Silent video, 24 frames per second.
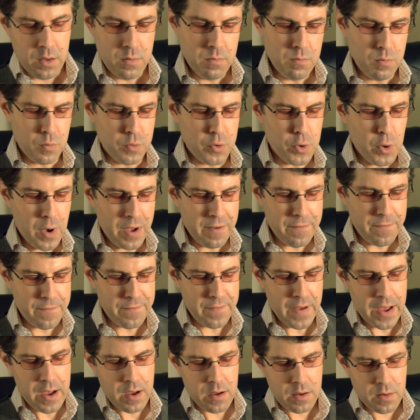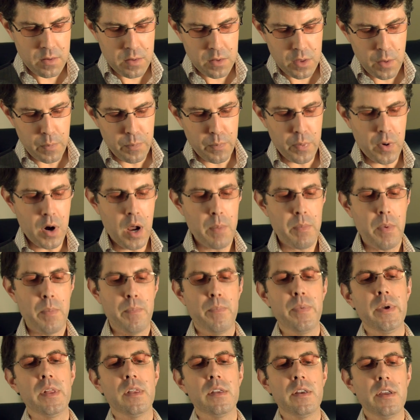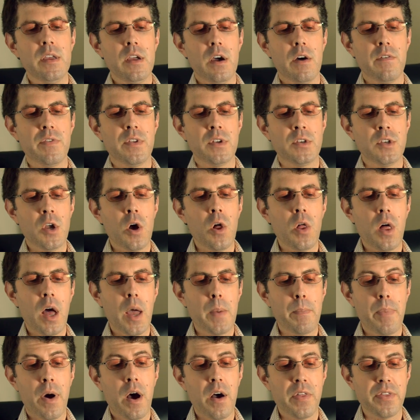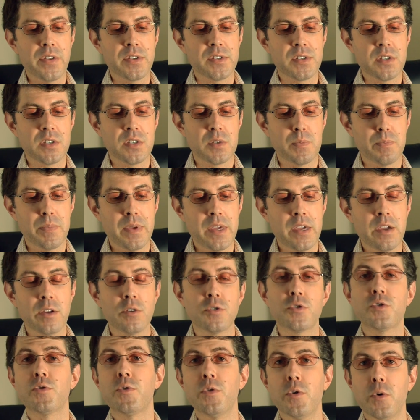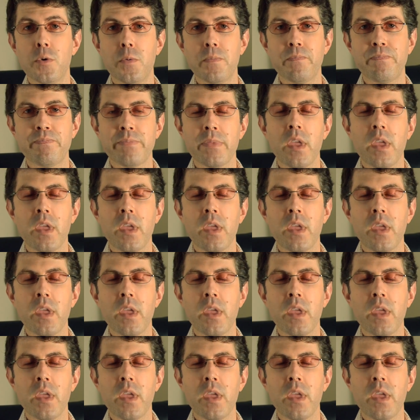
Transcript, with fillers: Hmm, you have found the probability of the null hypothesis being true.